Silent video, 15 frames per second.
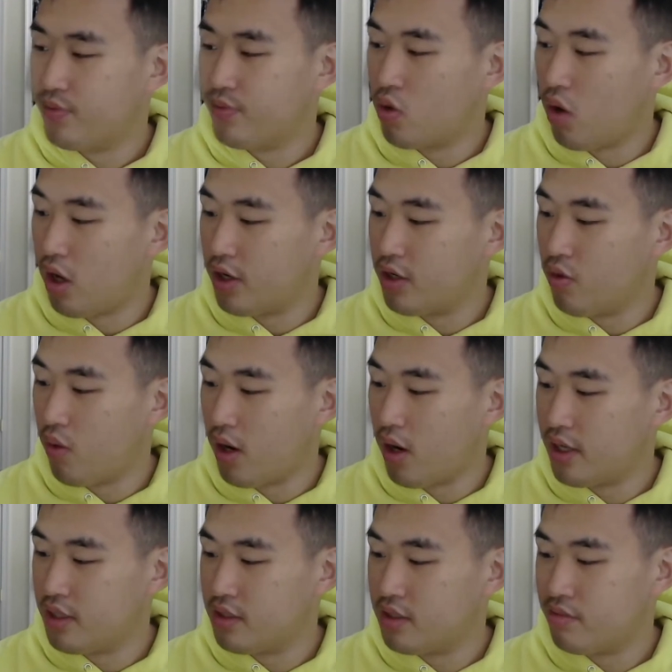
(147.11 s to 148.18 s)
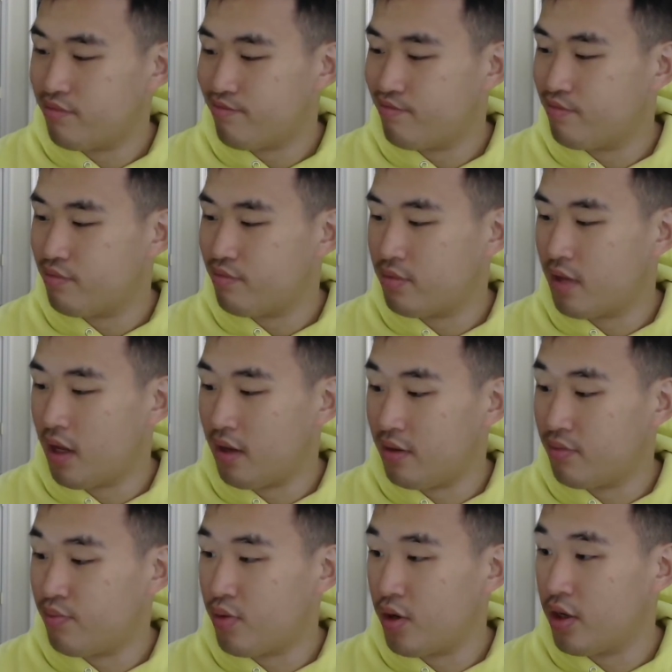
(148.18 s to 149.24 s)
Quality wise,
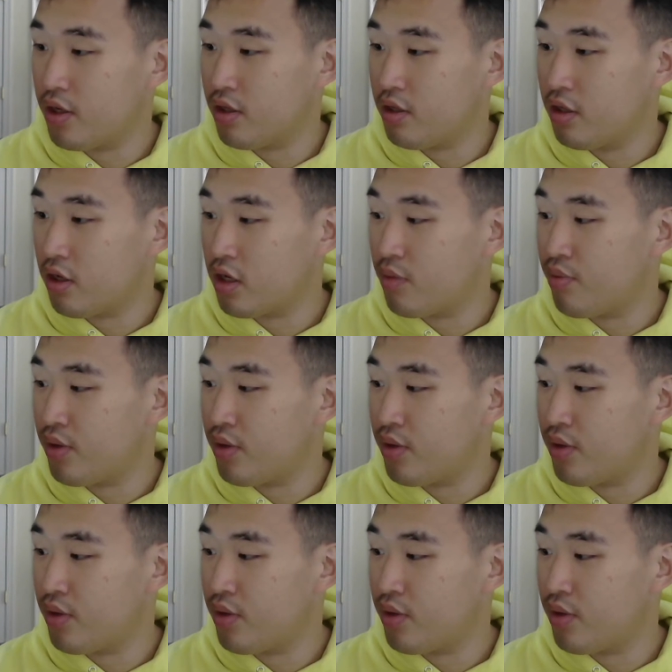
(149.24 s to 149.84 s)
looking